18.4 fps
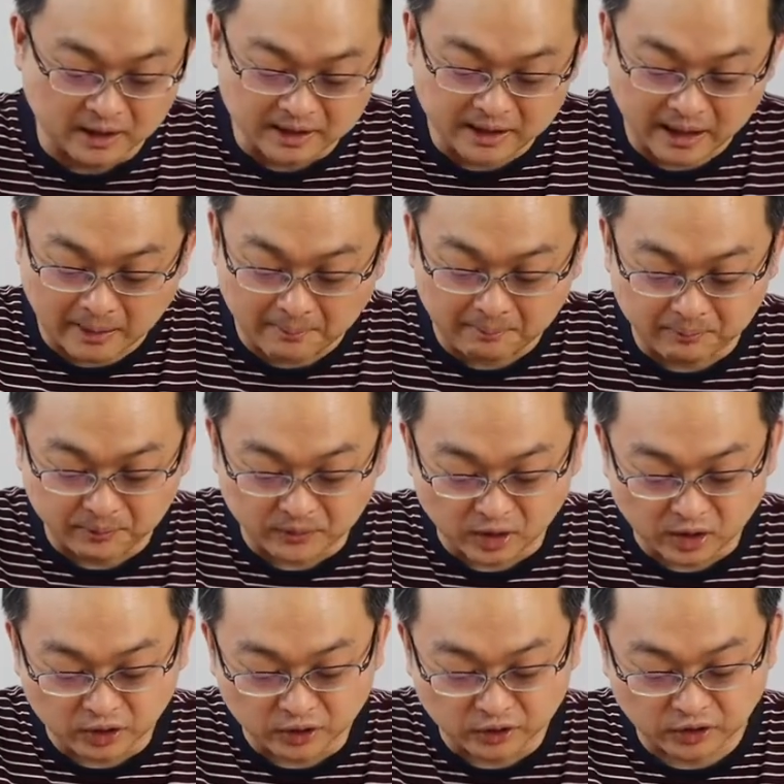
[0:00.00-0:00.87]
Yeah.
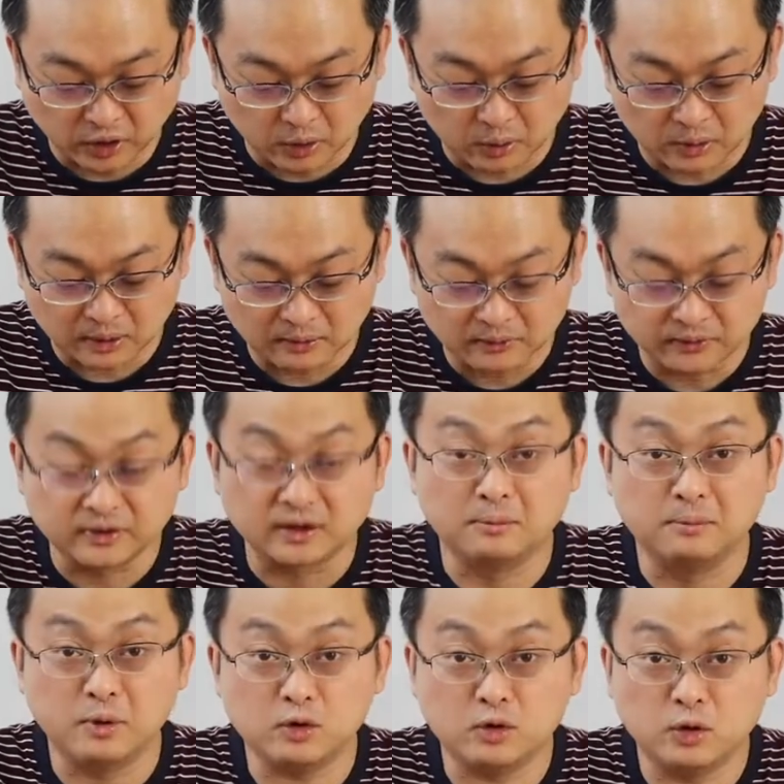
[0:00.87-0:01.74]
So
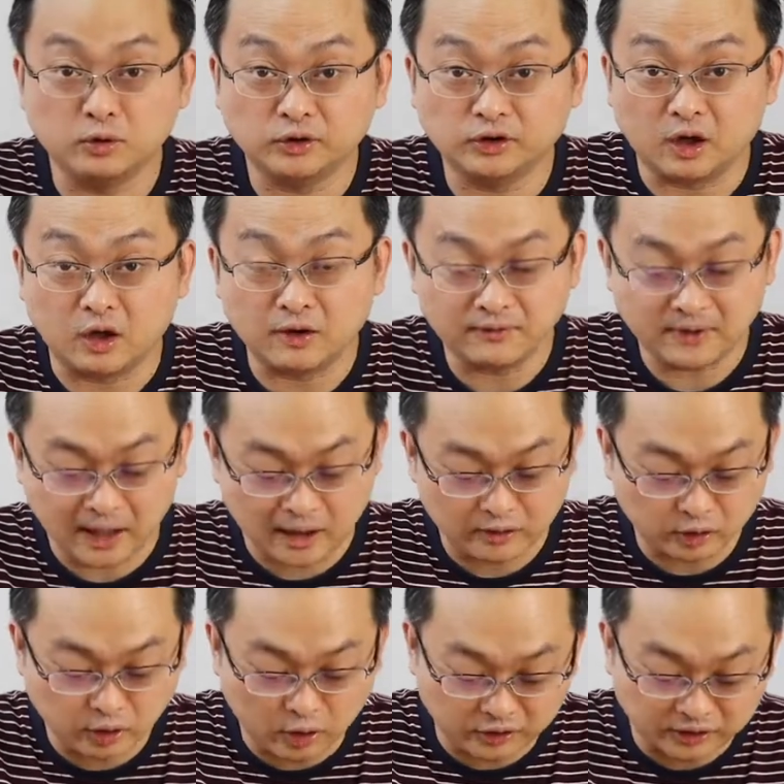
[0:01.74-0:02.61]
the book goes on
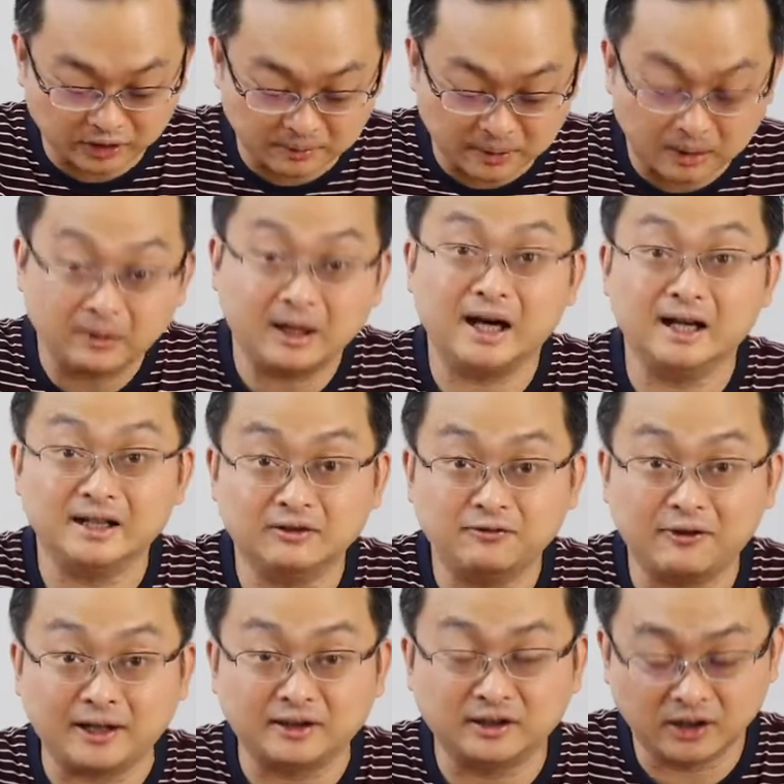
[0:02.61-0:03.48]
and talks about
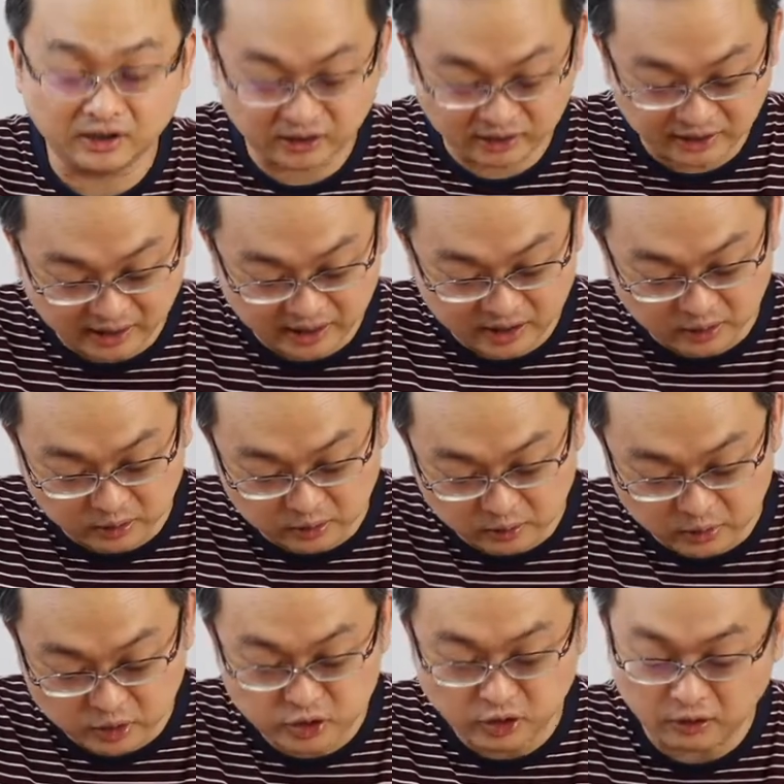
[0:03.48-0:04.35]
other factors that
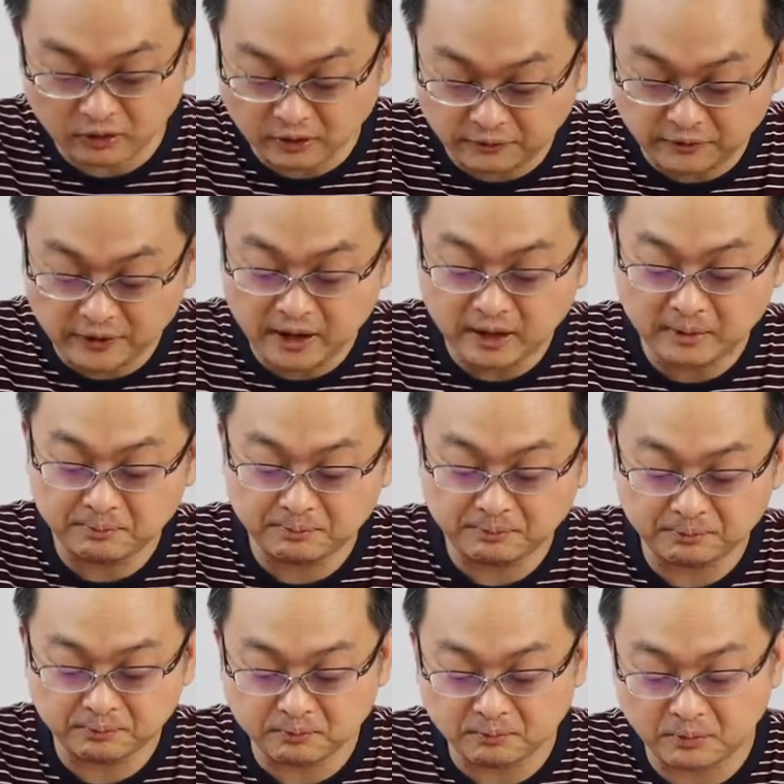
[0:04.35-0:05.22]
include geography,
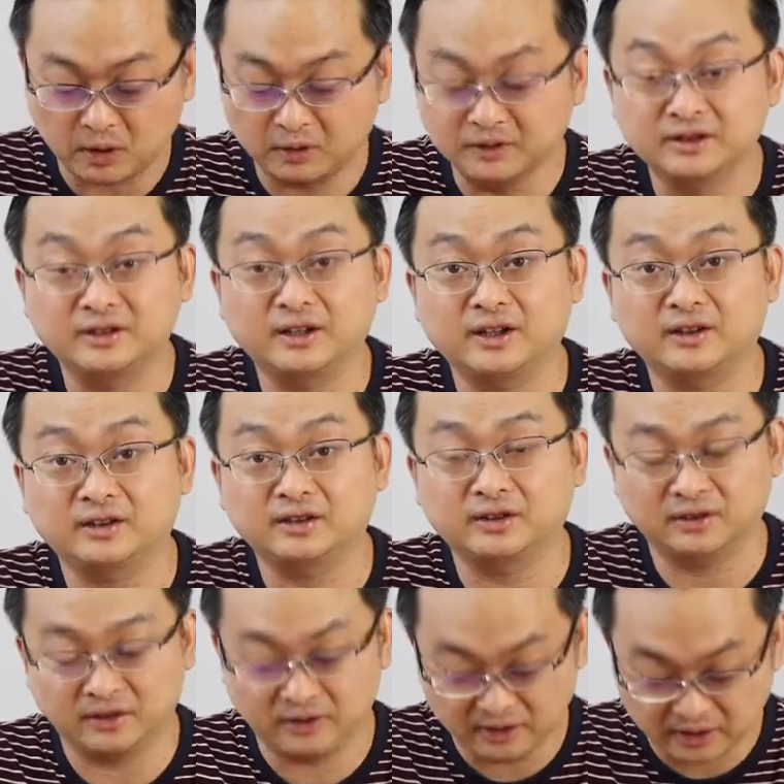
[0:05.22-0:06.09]

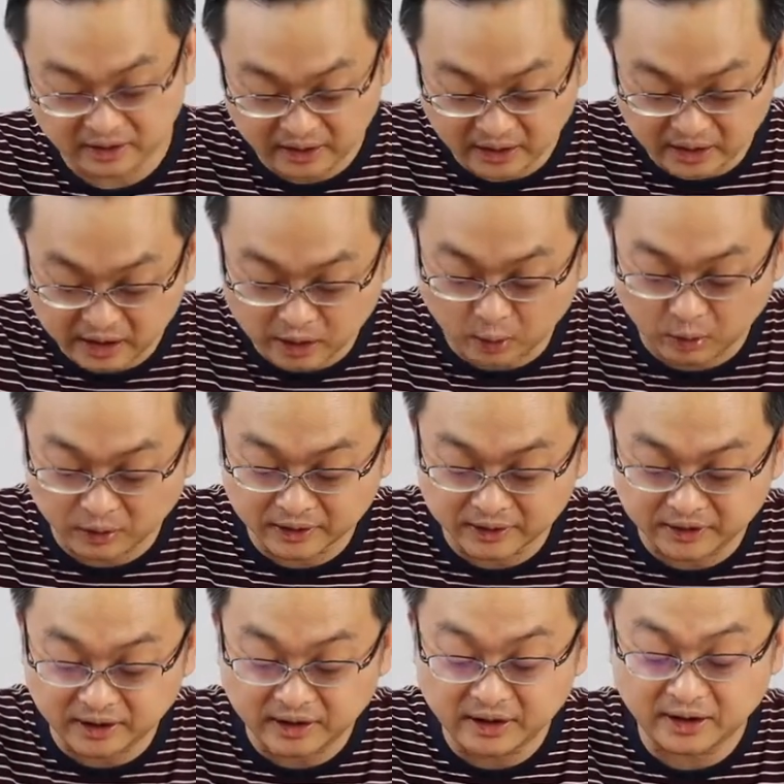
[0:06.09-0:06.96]
politics,
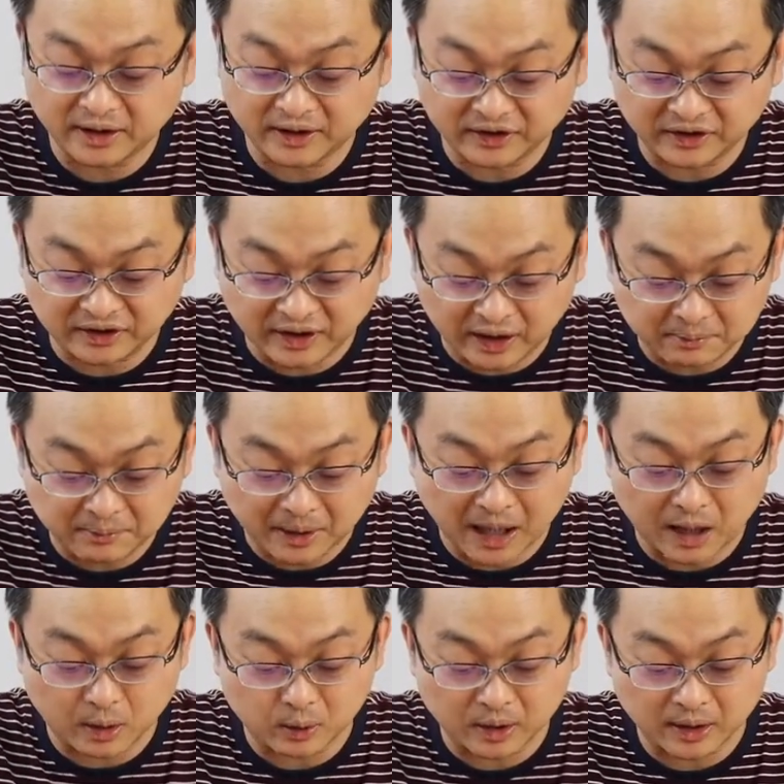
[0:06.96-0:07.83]
inequality, state
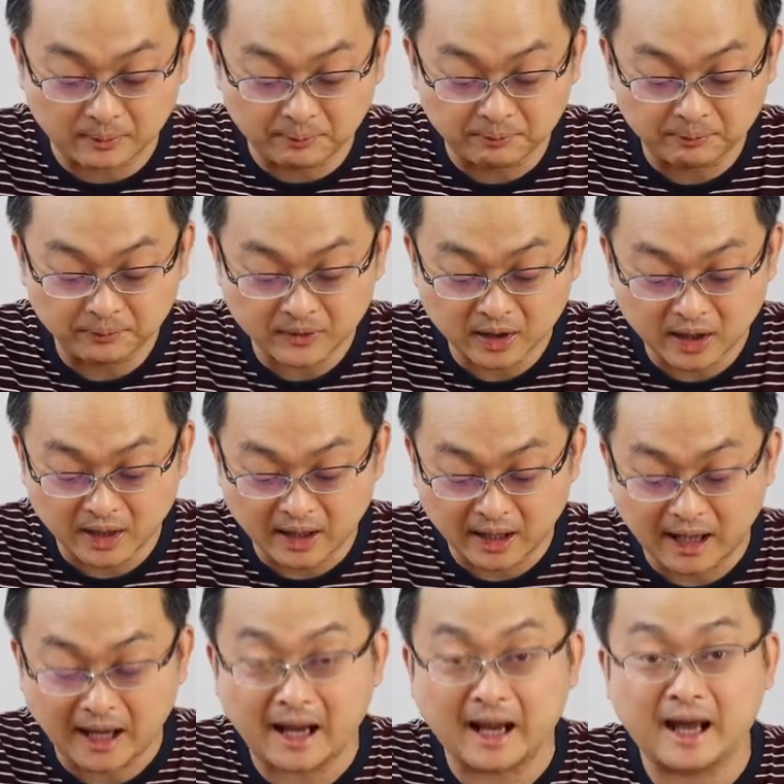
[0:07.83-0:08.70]
power,
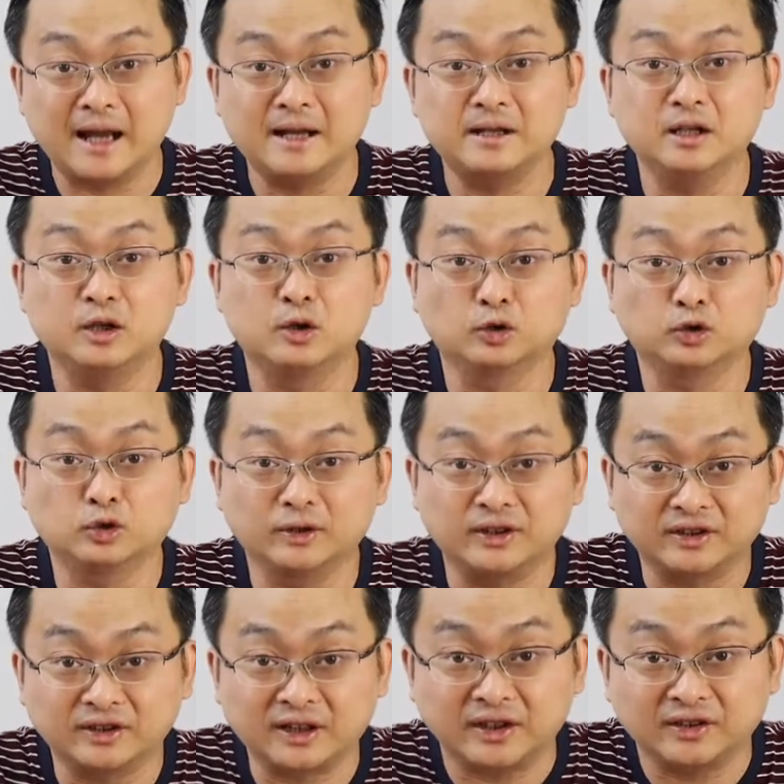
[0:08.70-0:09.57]
and it also
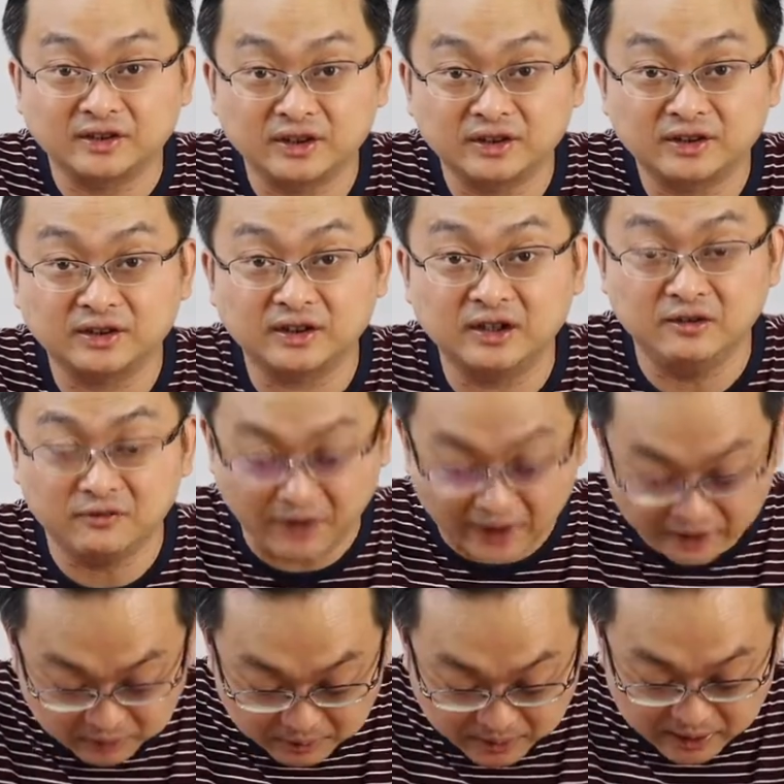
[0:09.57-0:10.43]
discusses
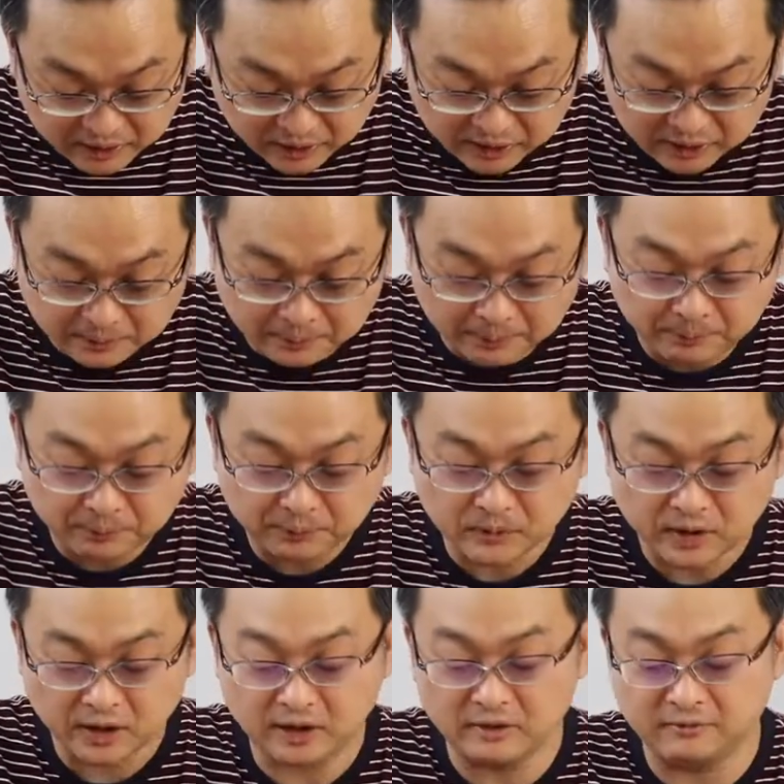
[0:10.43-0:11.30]
investments,
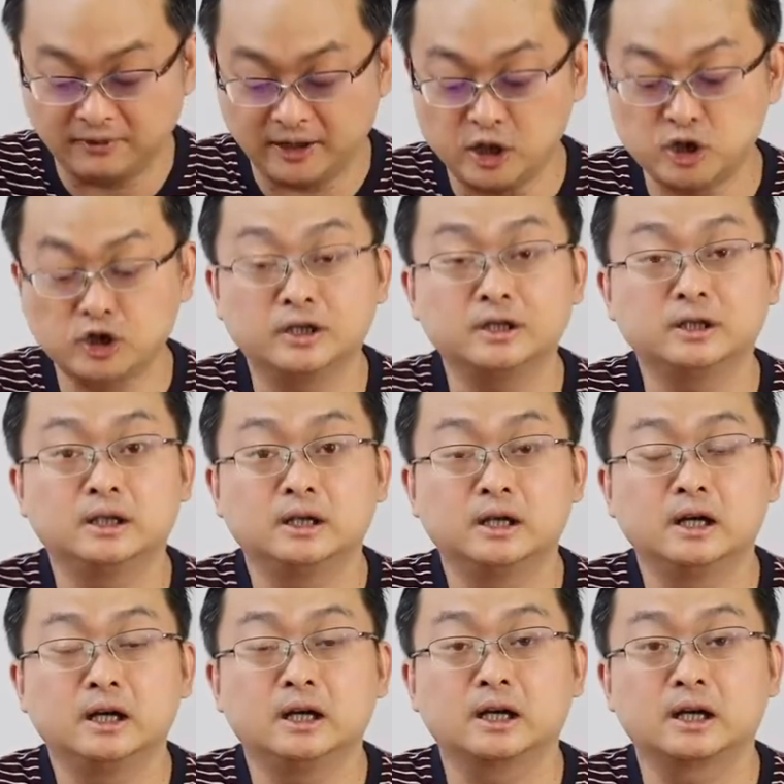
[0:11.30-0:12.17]
inflation,
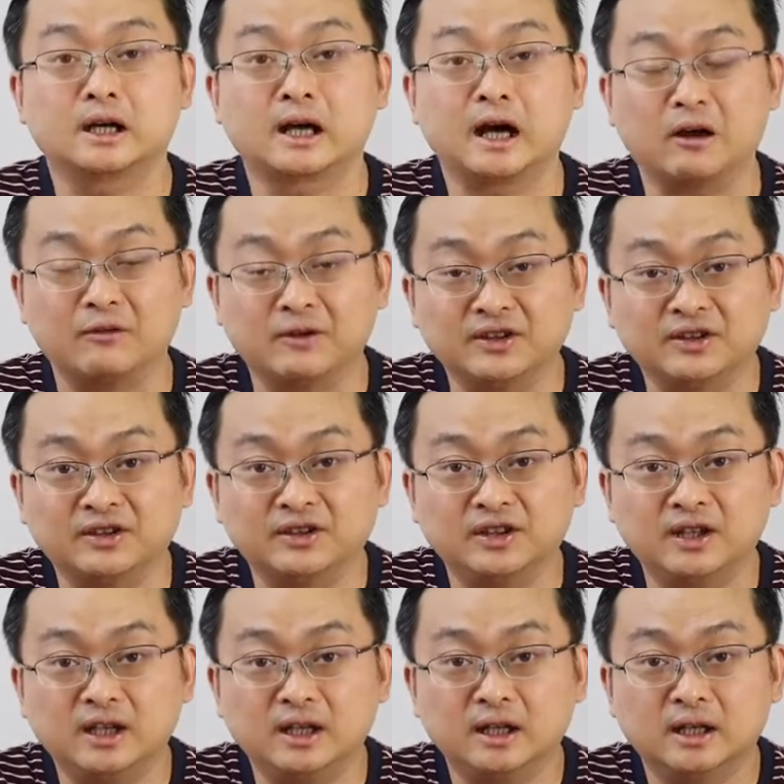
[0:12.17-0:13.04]

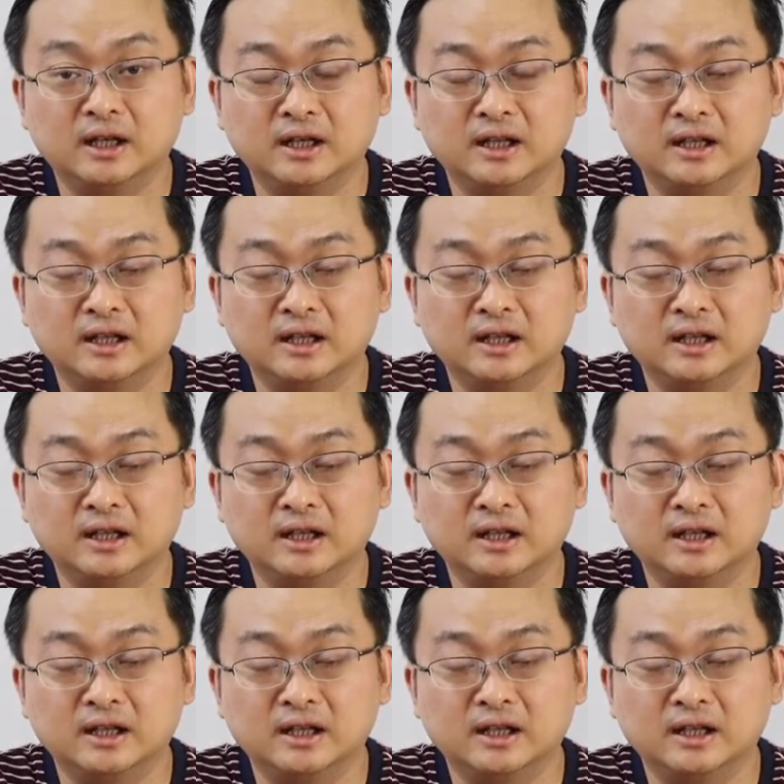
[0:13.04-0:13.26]
currency,